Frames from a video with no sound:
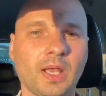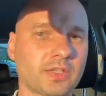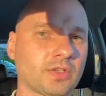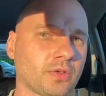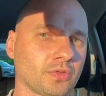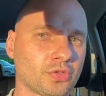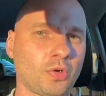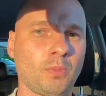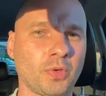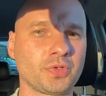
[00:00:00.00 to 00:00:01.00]
electric
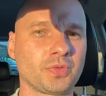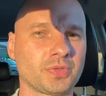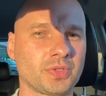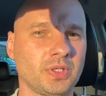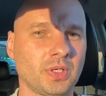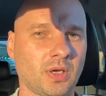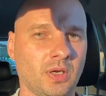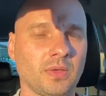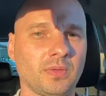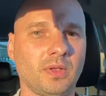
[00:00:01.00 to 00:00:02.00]
control modules in the
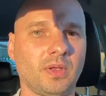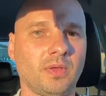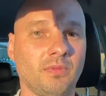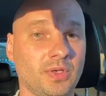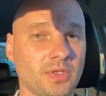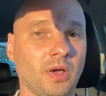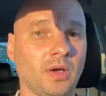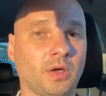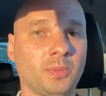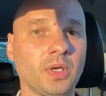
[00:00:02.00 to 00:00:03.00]
car, which
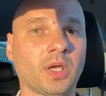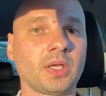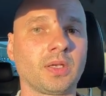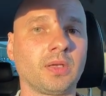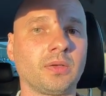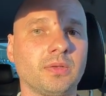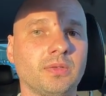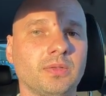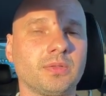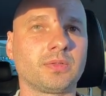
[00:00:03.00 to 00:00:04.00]
are communicating
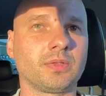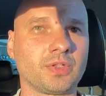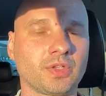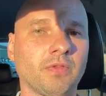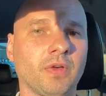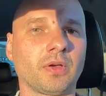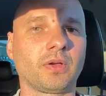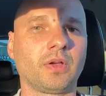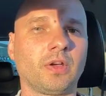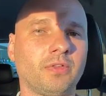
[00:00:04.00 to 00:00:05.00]
to each other
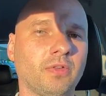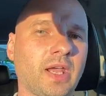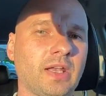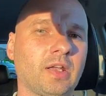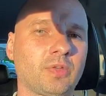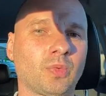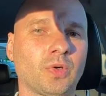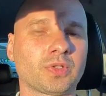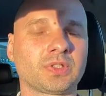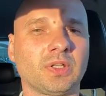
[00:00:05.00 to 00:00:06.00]
through CAN
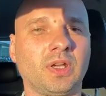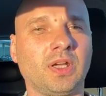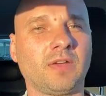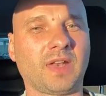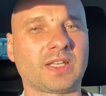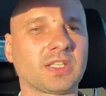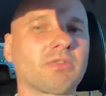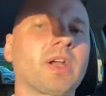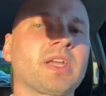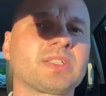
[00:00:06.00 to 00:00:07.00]
networks,
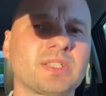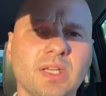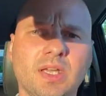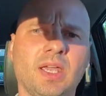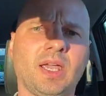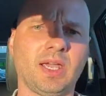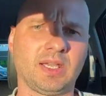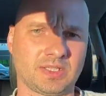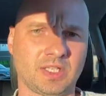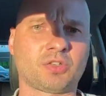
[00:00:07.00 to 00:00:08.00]
flexi rays,
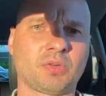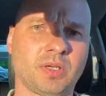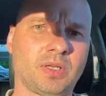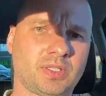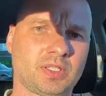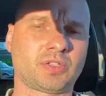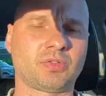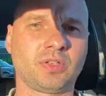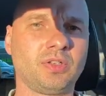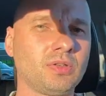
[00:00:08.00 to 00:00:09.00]
etc. and
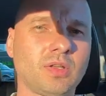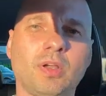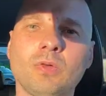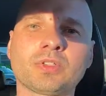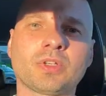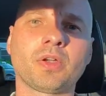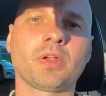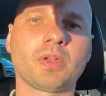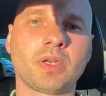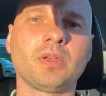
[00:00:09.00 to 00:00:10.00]
etc. You don't know what's
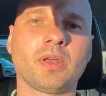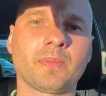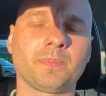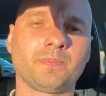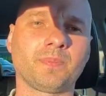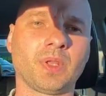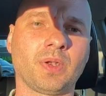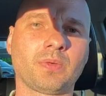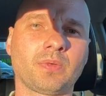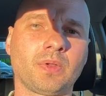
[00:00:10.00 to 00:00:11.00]
going on in there.
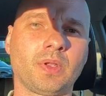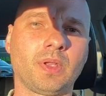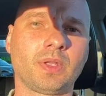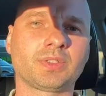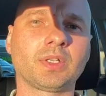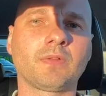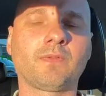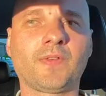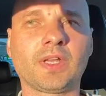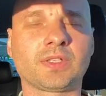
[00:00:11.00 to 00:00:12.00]
You know,
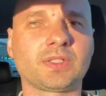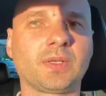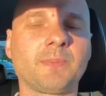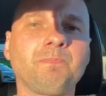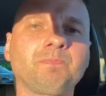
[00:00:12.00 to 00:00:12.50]
certain things,